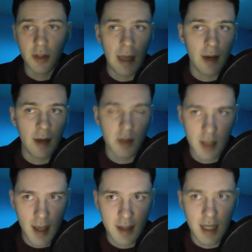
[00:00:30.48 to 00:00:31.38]
to
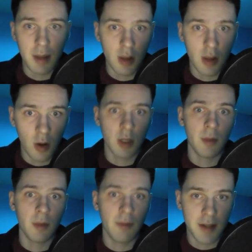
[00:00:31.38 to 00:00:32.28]
LCX. I'm a
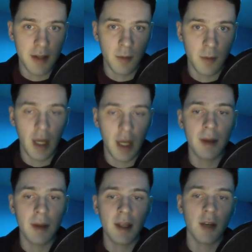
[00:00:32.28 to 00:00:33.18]
long-term investor. I'm
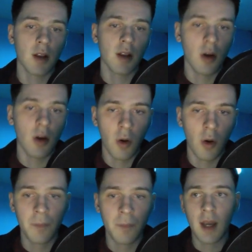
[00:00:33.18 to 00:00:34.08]
in here for the long
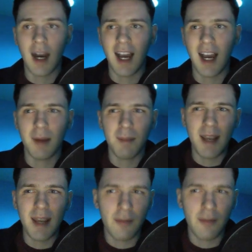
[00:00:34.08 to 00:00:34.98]
haul. I have my
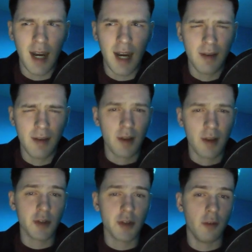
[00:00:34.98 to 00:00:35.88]
main five,
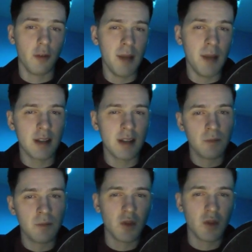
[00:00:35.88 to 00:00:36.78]
the sort of mid
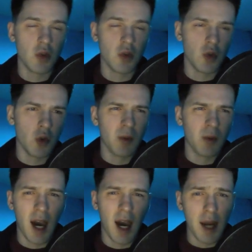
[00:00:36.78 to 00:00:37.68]
to
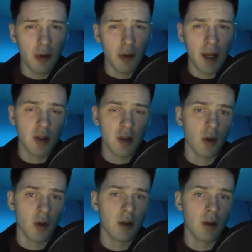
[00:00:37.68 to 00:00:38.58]
higher range
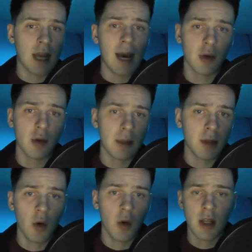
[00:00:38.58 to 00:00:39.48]
sort of cap
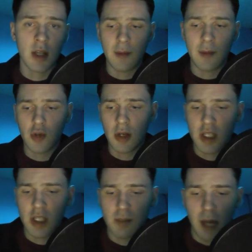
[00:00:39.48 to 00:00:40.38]
cryptos. I'm trying to
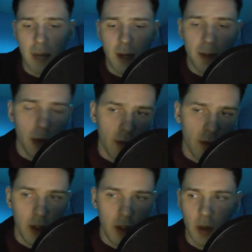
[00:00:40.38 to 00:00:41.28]
expand my
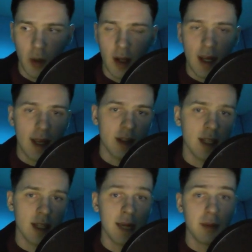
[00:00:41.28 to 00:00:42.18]
portfolio and
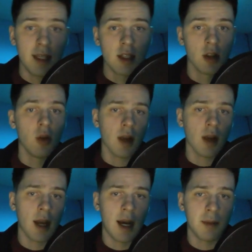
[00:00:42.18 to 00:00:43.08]
snipe these lower
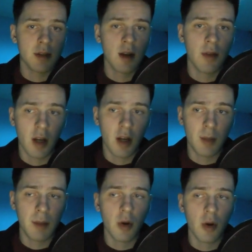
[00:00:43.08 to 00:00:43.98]
caps that are going to
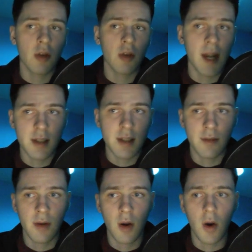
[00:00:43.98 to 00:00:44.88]
be more aggressive
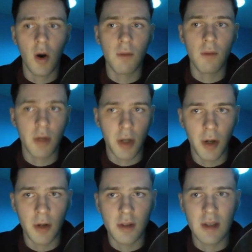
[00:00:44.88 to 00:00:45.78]
on
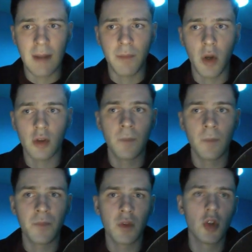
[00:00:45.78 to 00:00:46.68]
returns that I'm not
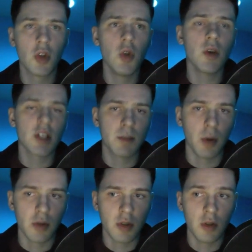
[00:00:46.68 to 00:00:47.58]
too
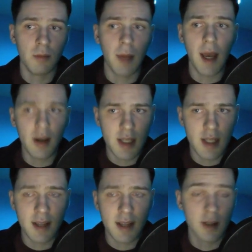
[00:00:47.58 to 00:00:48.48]
exposed to. But
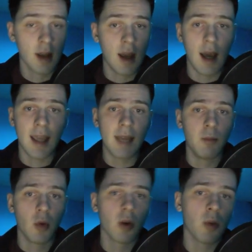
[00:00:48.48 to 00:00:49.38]
LCX, I gain
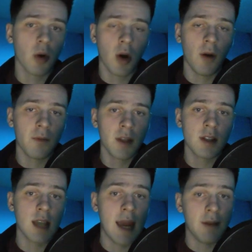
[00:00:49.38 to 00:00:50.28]
more and more
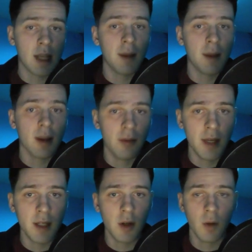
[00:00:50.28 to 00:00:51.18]
confidence every time I make a
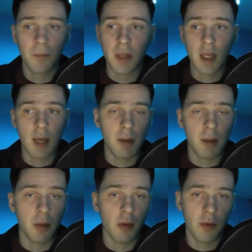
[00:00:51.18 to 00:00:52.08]
video, and my
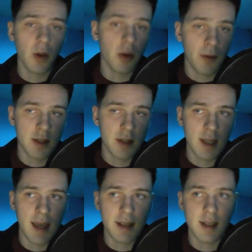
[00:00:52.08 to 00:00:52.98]
portfolio of
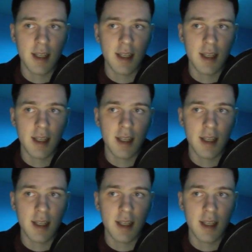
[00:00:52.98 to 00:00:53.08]
LCX